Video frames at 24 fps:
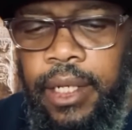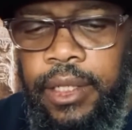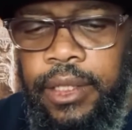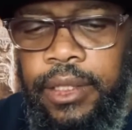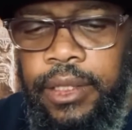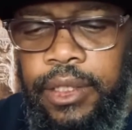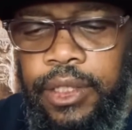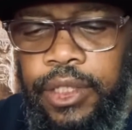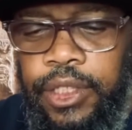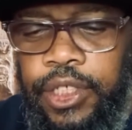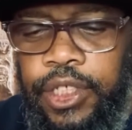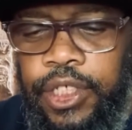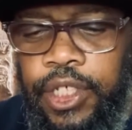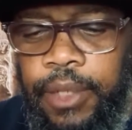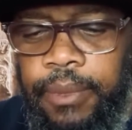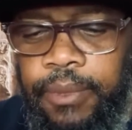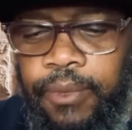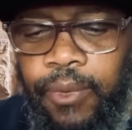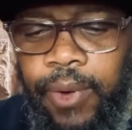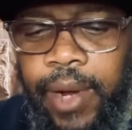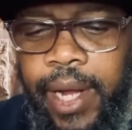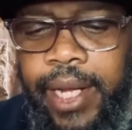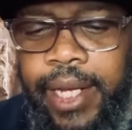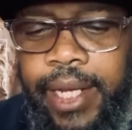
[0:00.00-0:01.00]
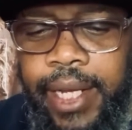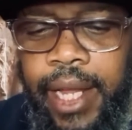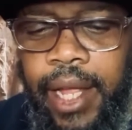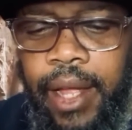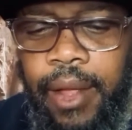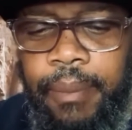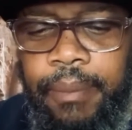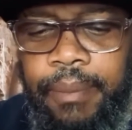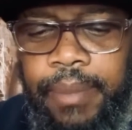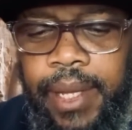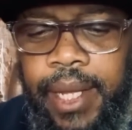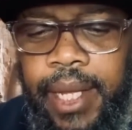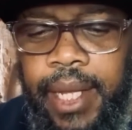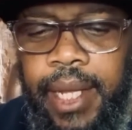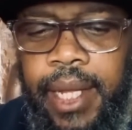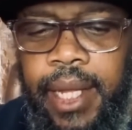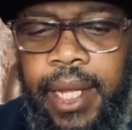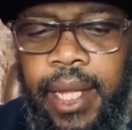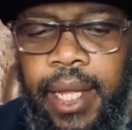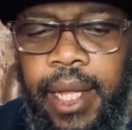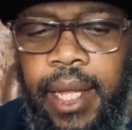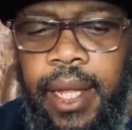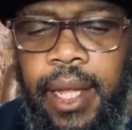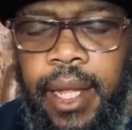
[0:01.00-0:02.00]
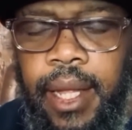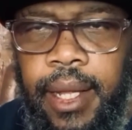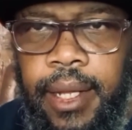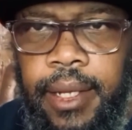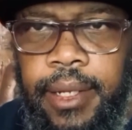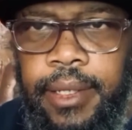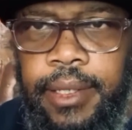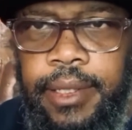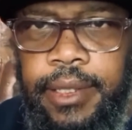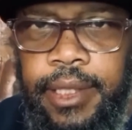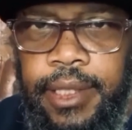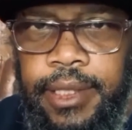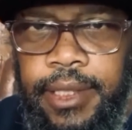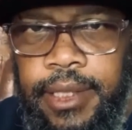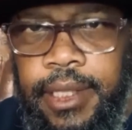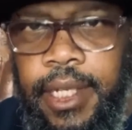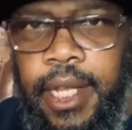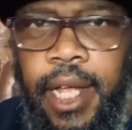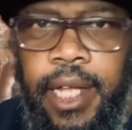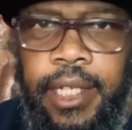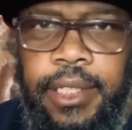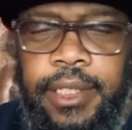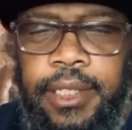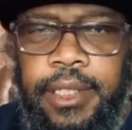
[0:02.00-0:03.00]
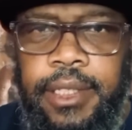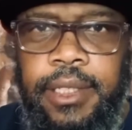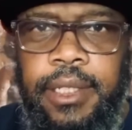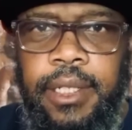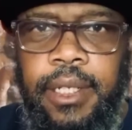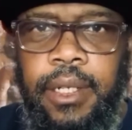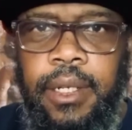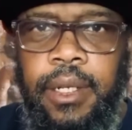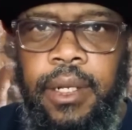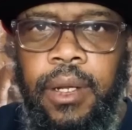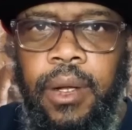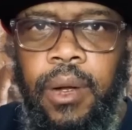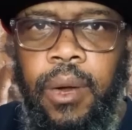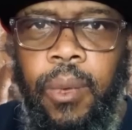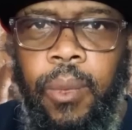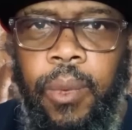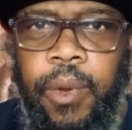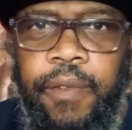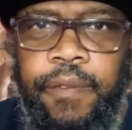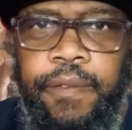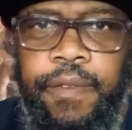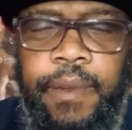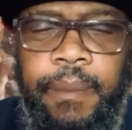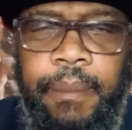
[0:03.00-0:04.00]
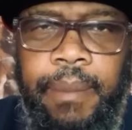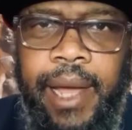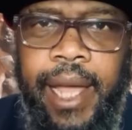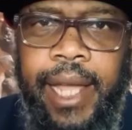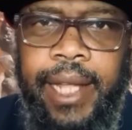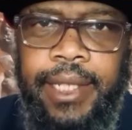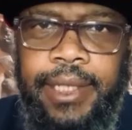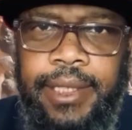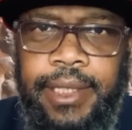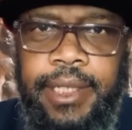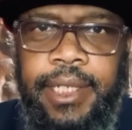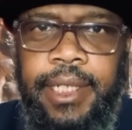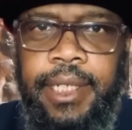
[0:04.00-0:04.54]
should right now be discussed with the Biden team.